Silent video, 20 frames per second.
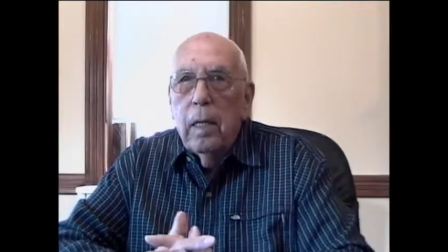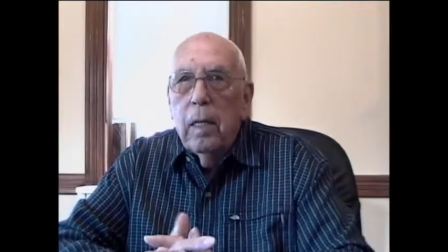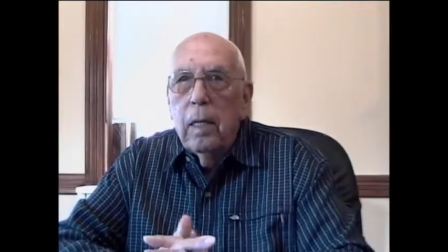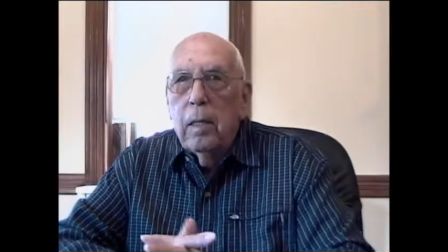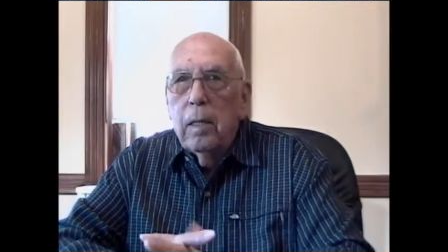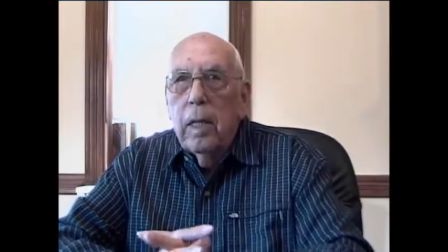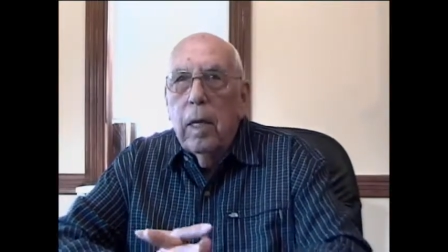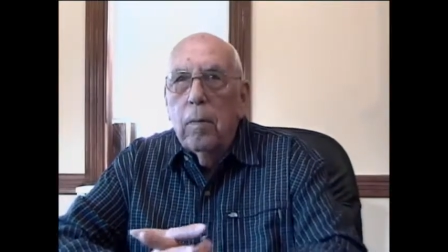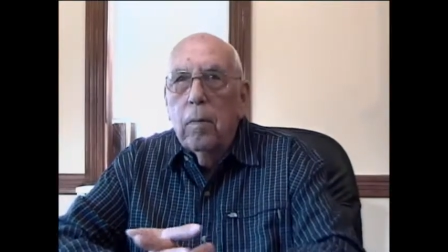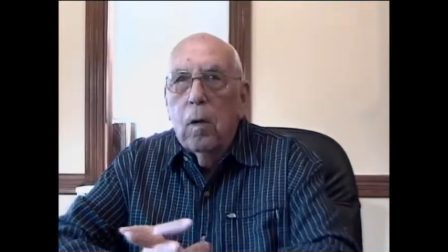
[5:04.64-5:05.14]

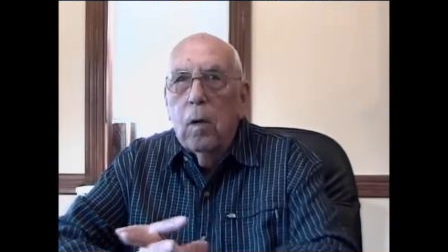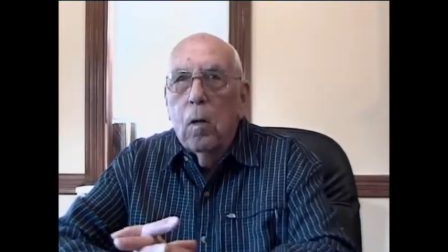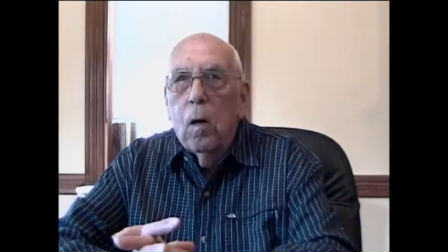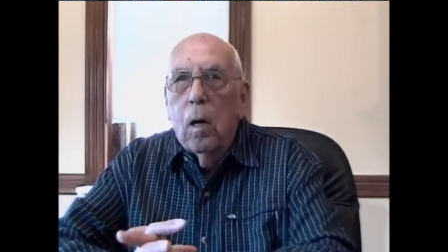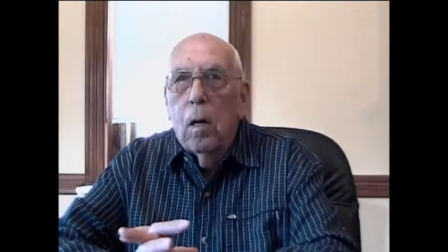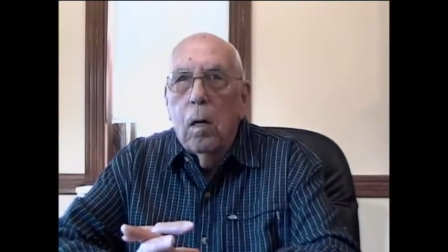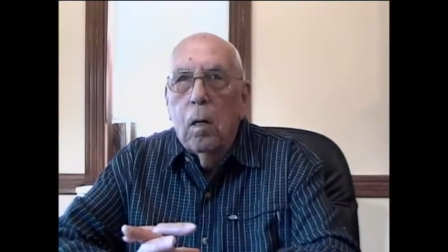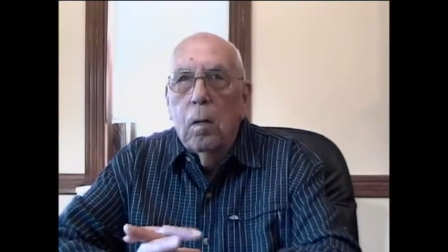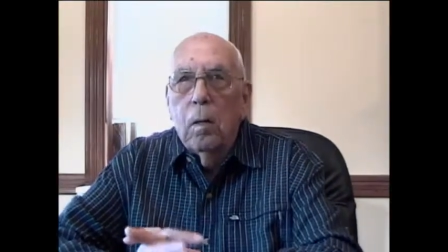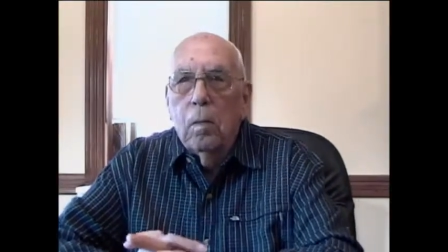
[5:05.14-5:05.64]
they were
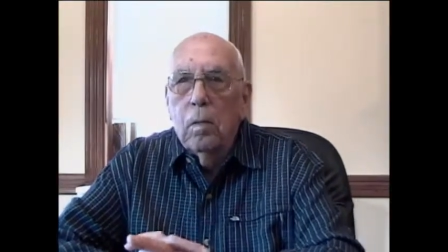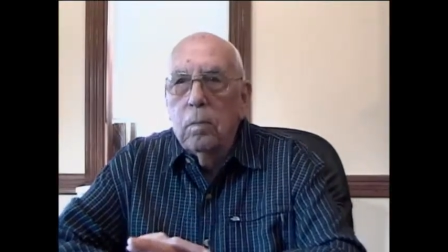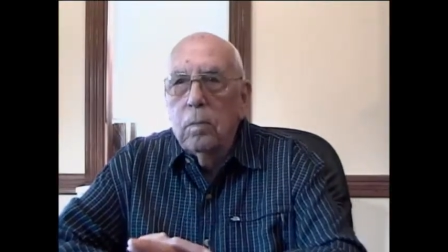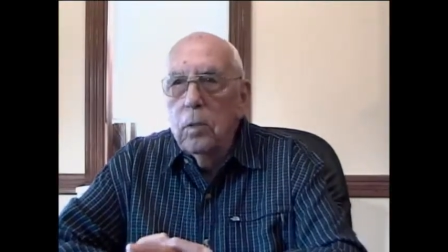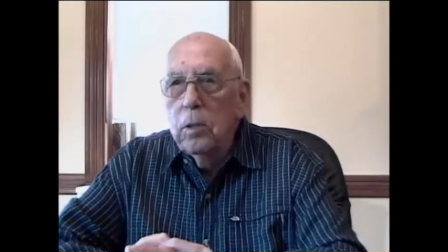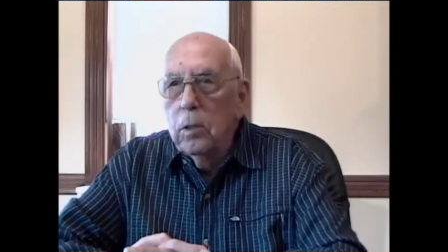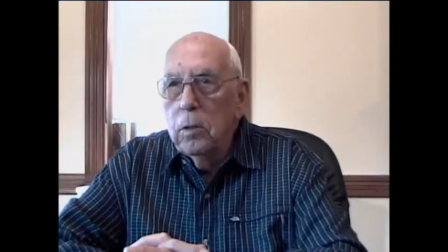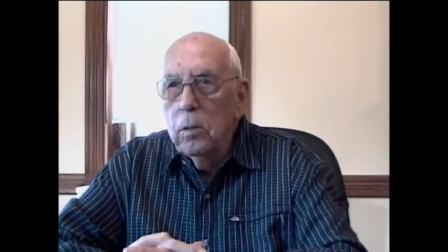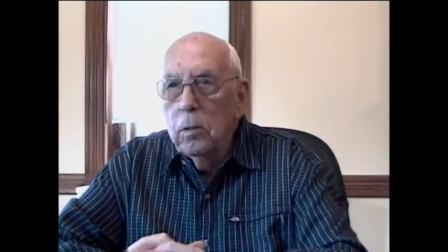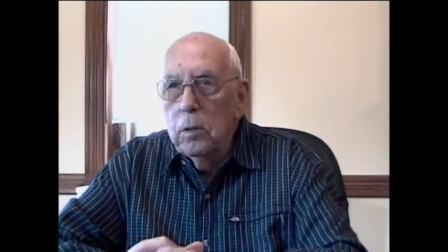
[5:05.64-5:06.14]
all
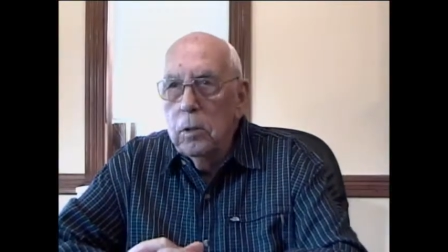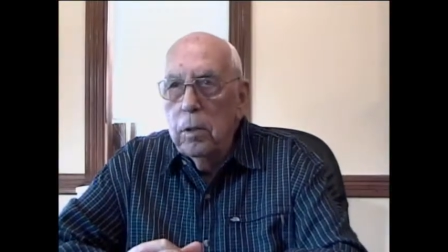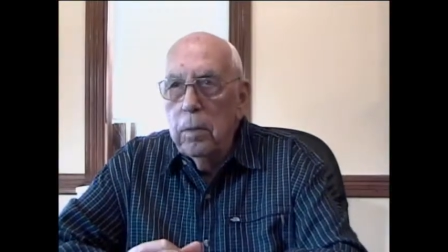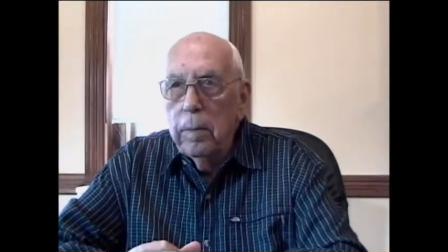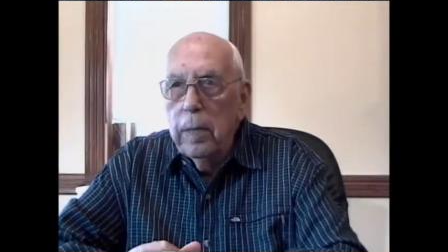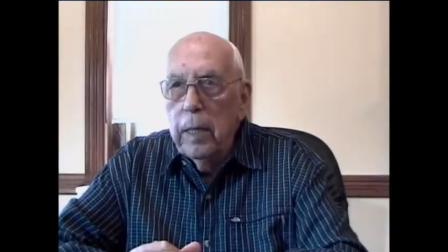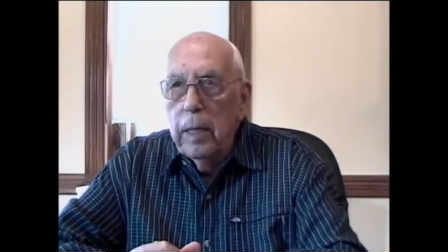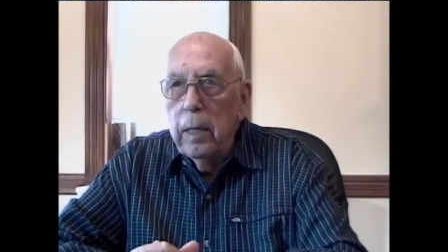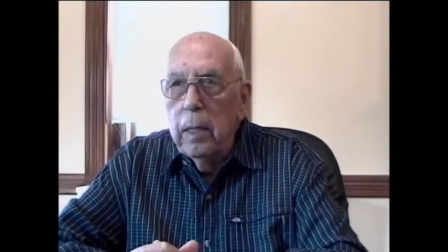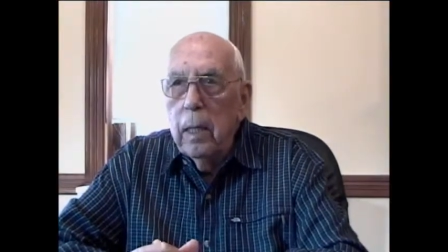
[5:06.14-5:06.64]
new to
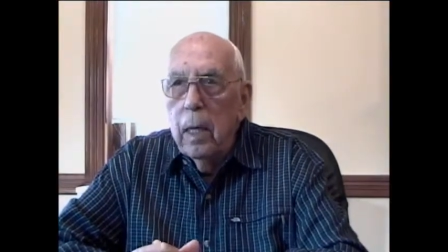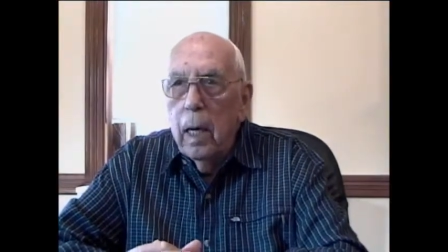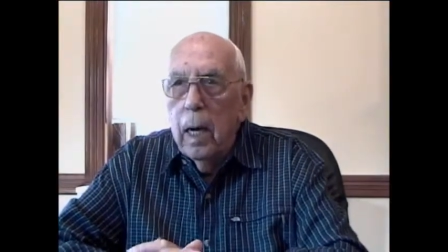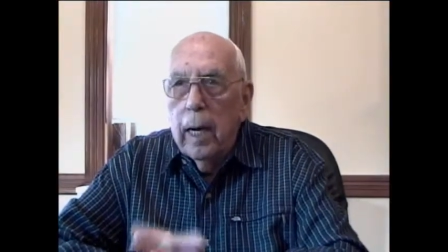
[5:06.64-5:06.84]
me.